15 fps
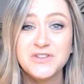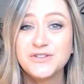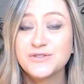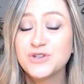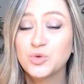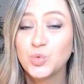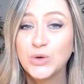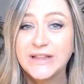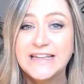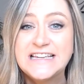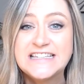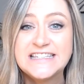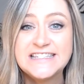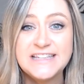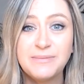So it's a
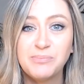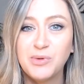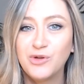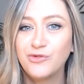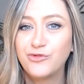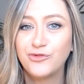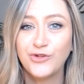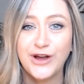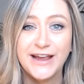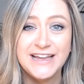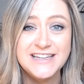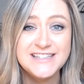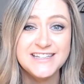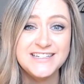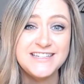really simple
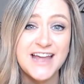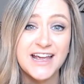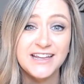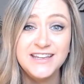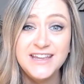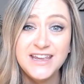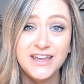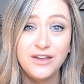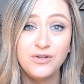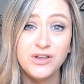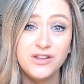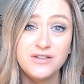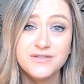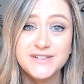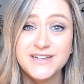phrase and technique you
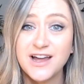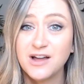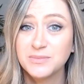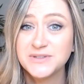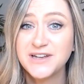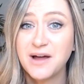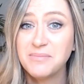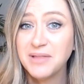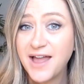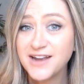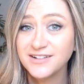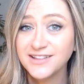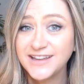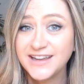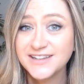can use to help stop
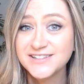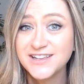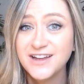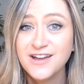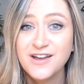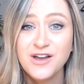bladder leaks